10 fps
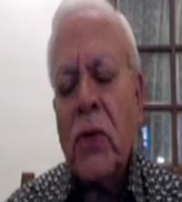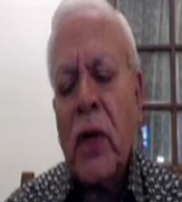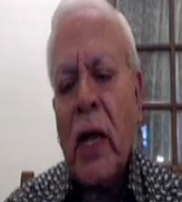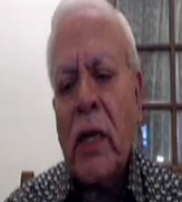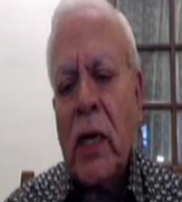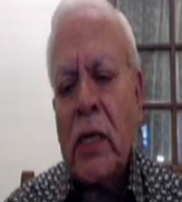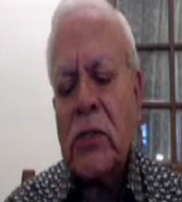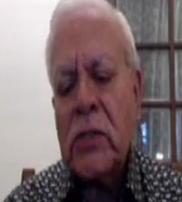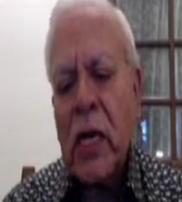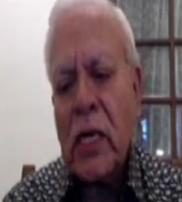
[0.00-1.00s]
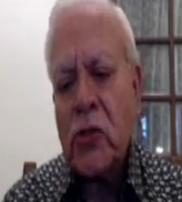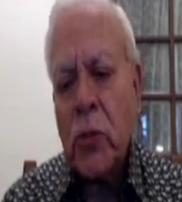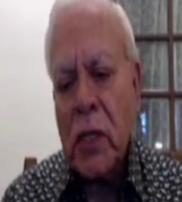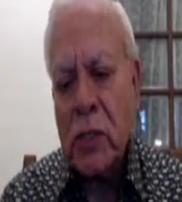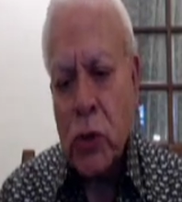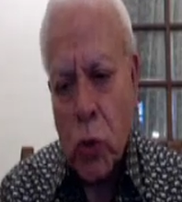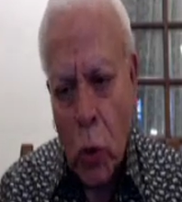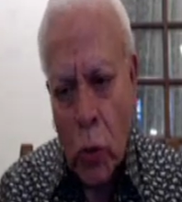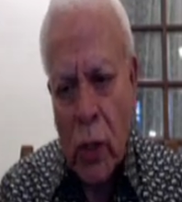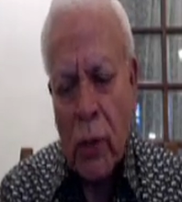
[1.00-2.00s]
the United Nations has to be
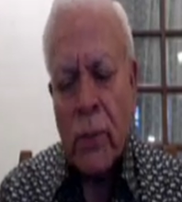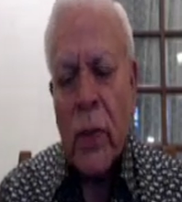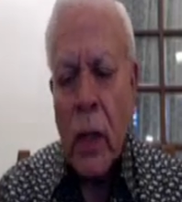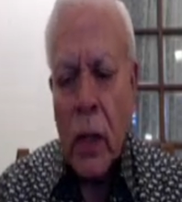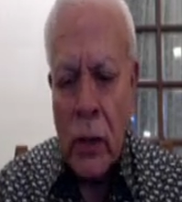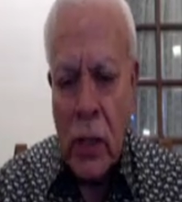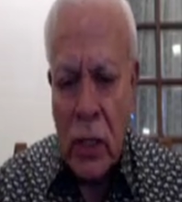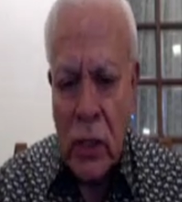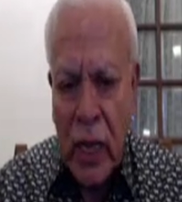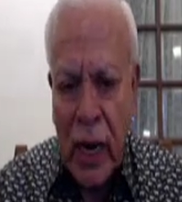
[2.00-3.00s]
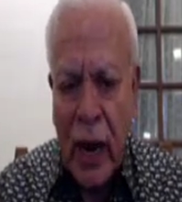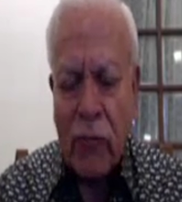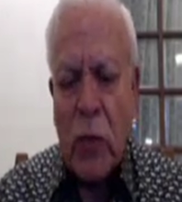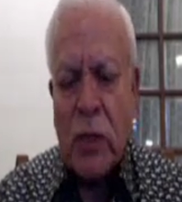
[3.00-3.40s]
restored, there have to